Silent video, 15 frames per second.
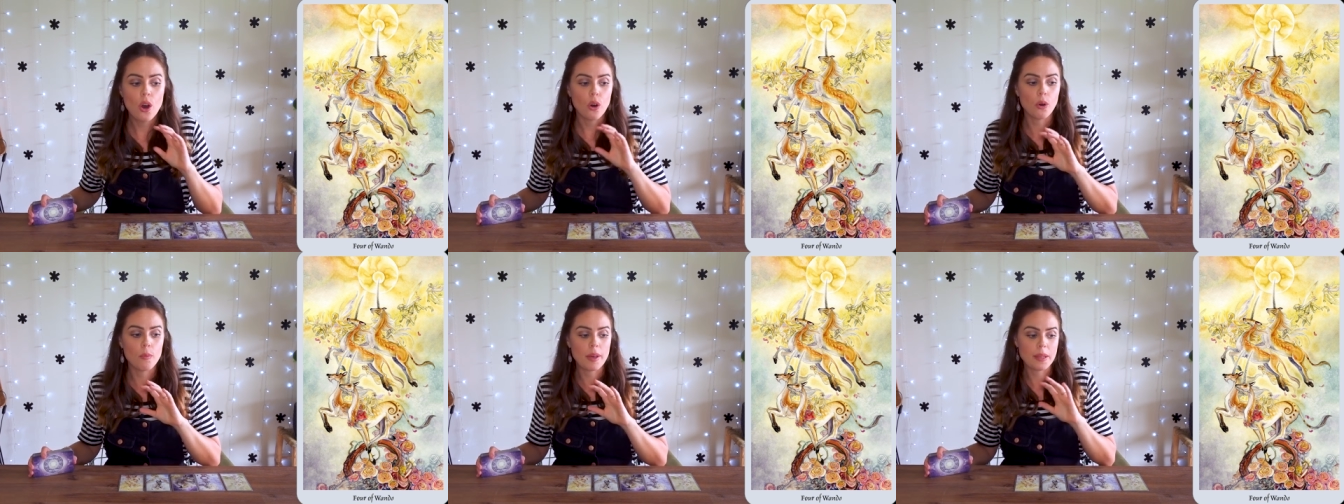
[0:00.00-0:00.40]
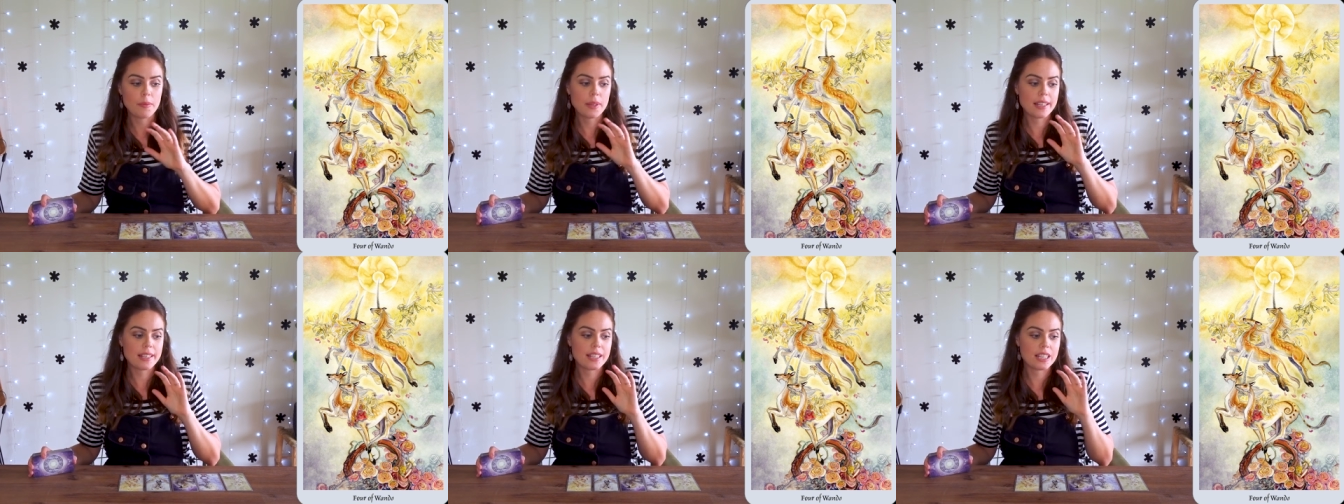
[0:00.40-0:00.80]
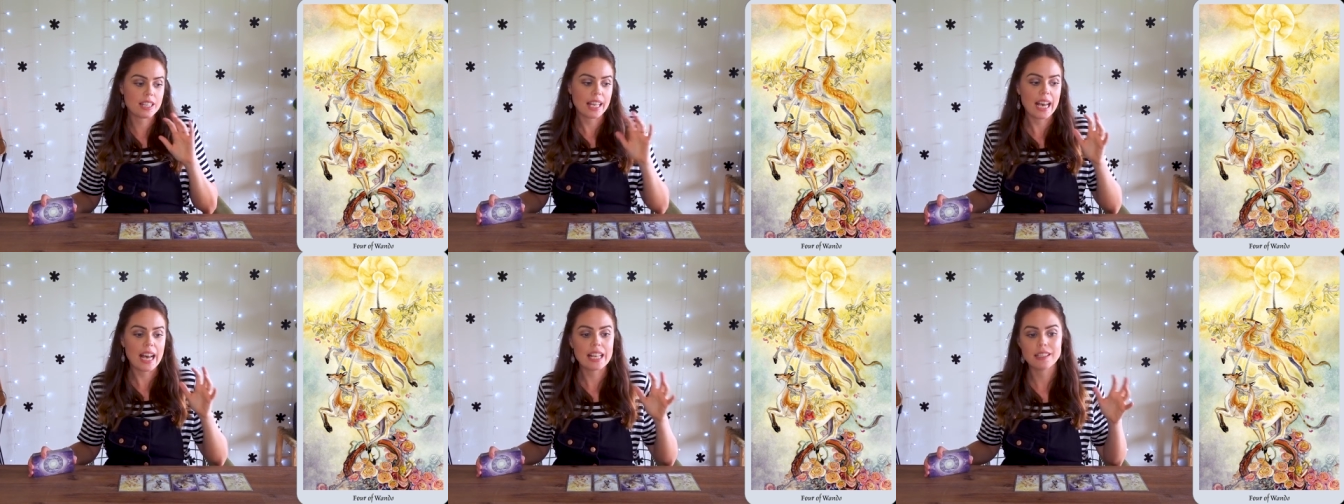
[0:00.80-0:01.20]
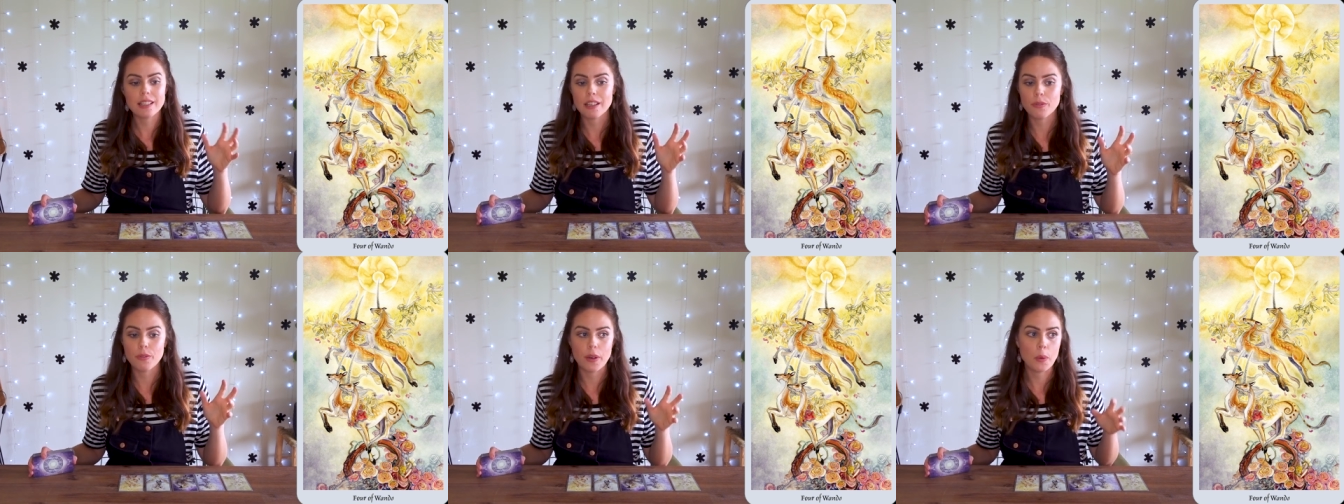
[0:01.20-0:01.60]
or maybe this is like
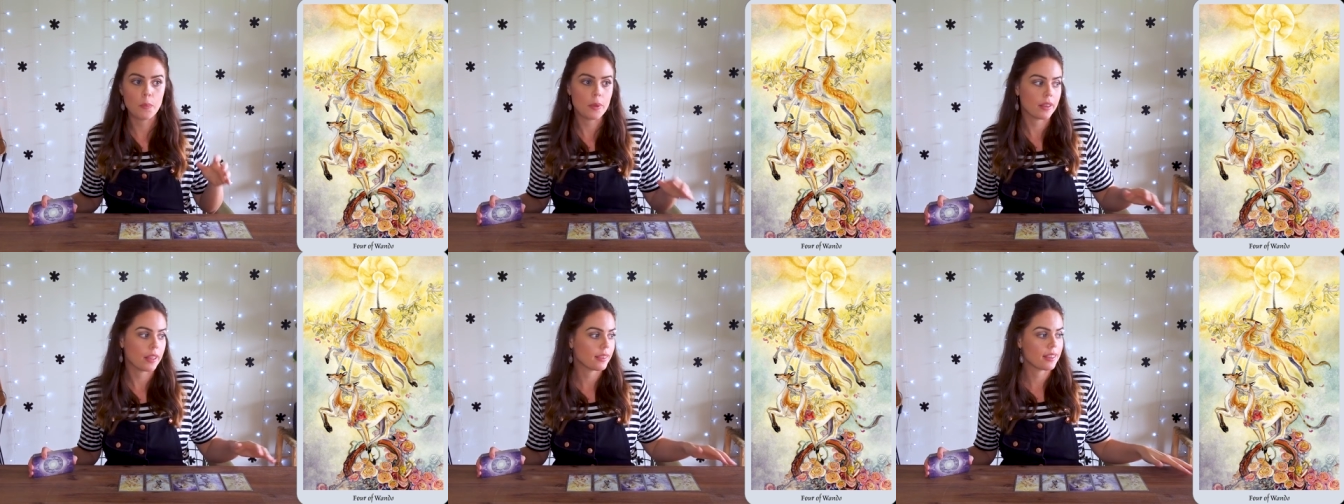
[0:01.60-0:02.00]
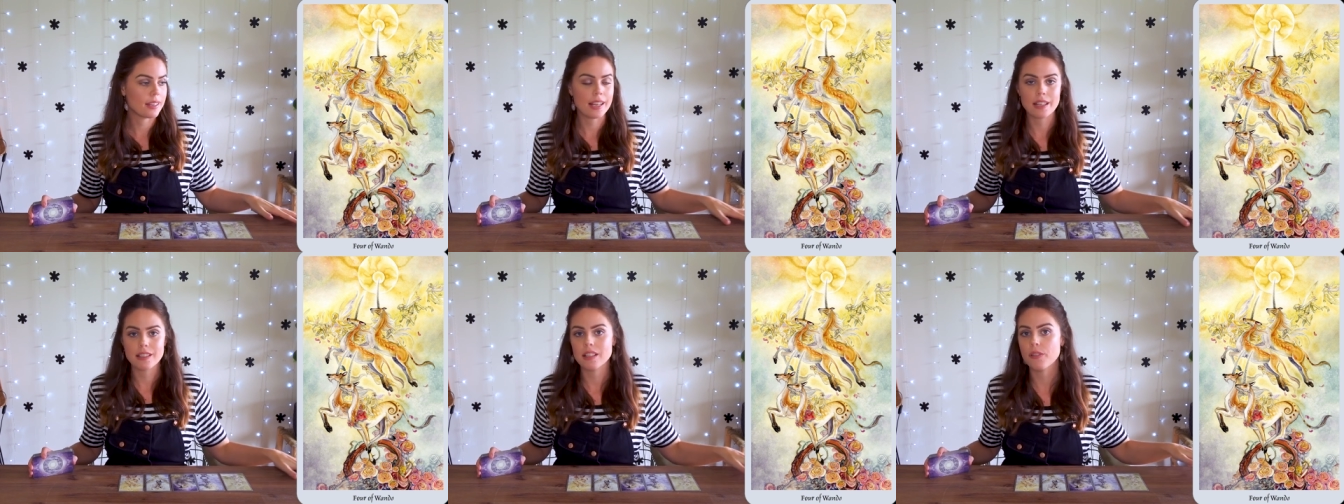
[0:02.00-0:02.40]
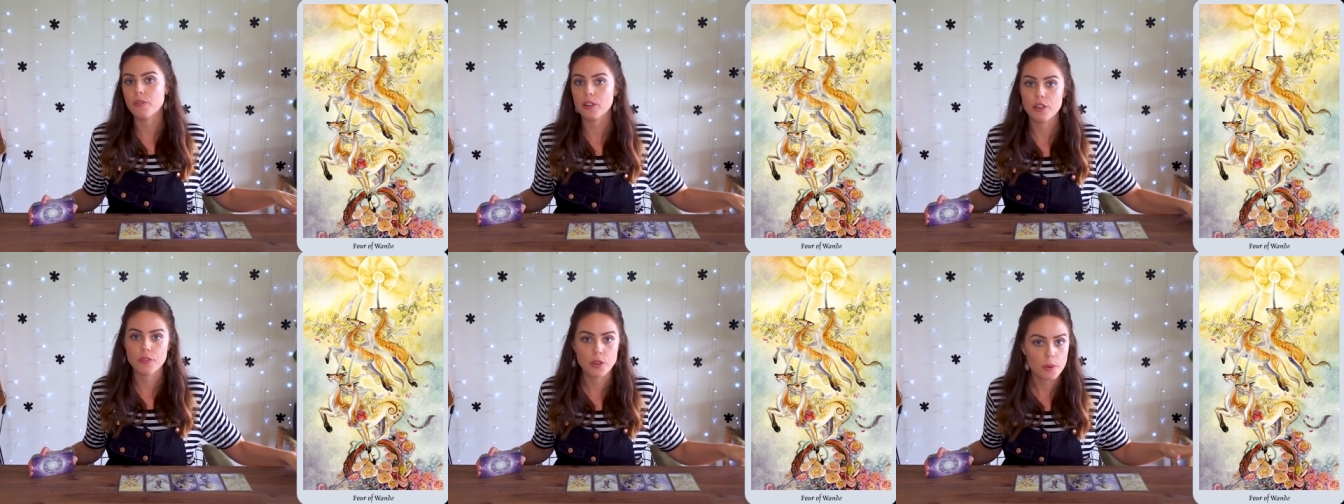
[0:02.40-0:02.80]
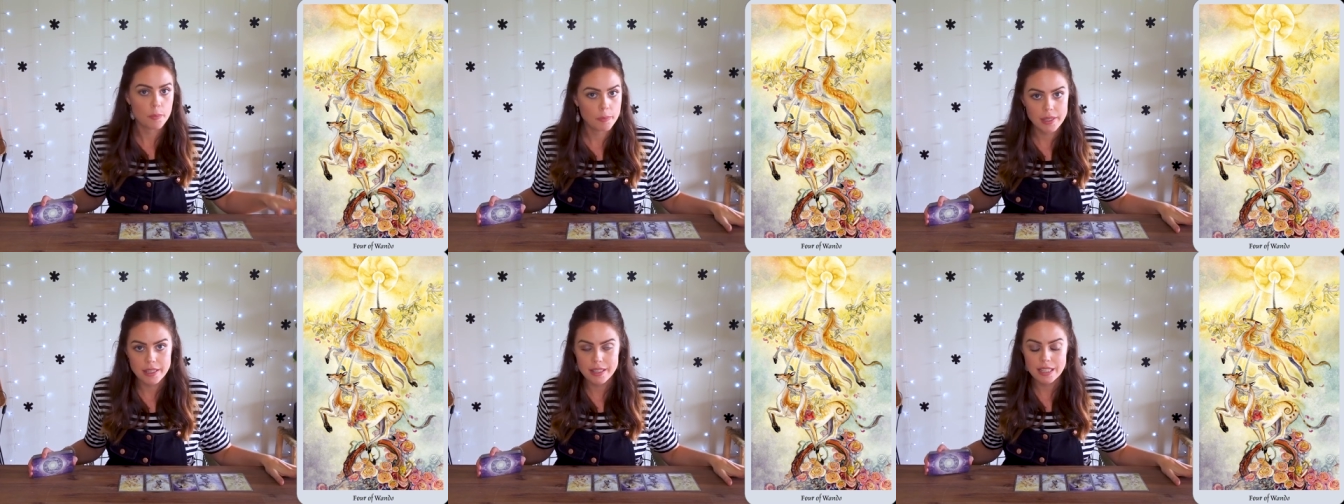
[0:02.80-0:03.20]
asking for help in like the next level of your
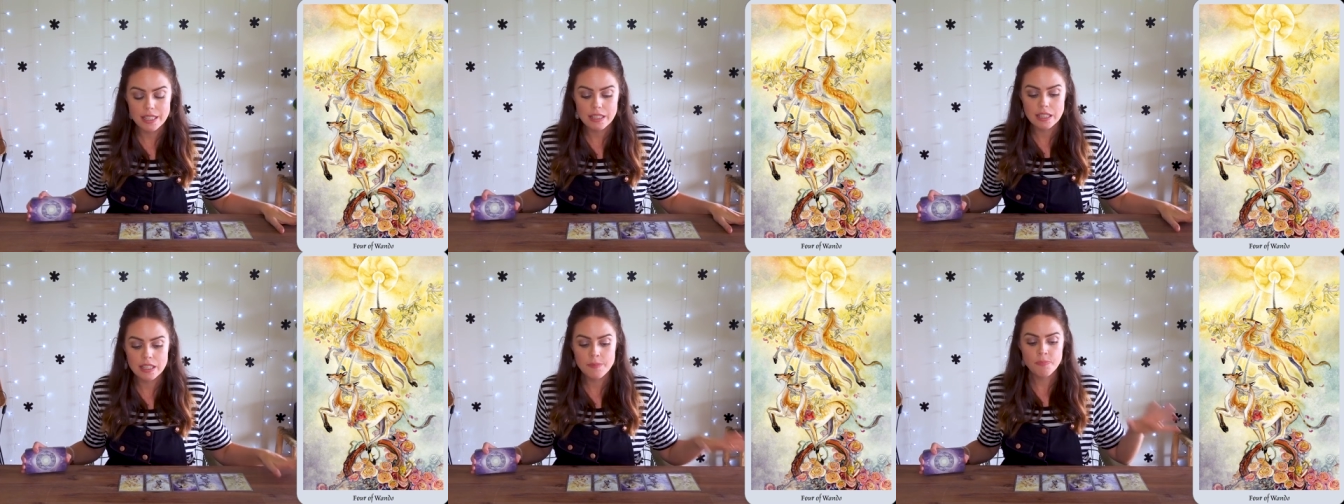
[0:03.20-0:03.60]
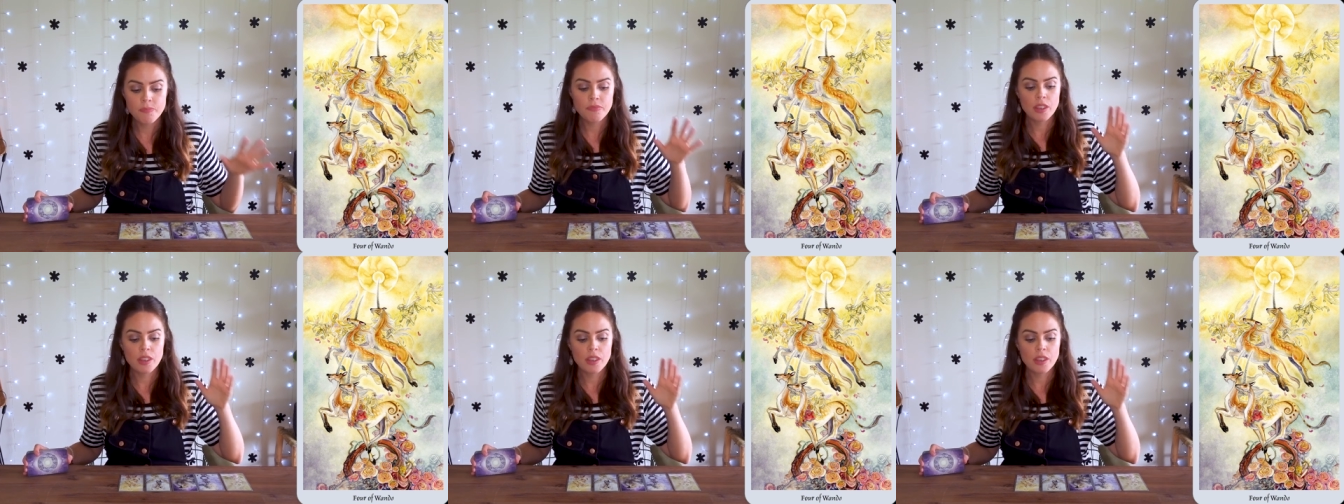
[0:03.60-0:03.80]
business.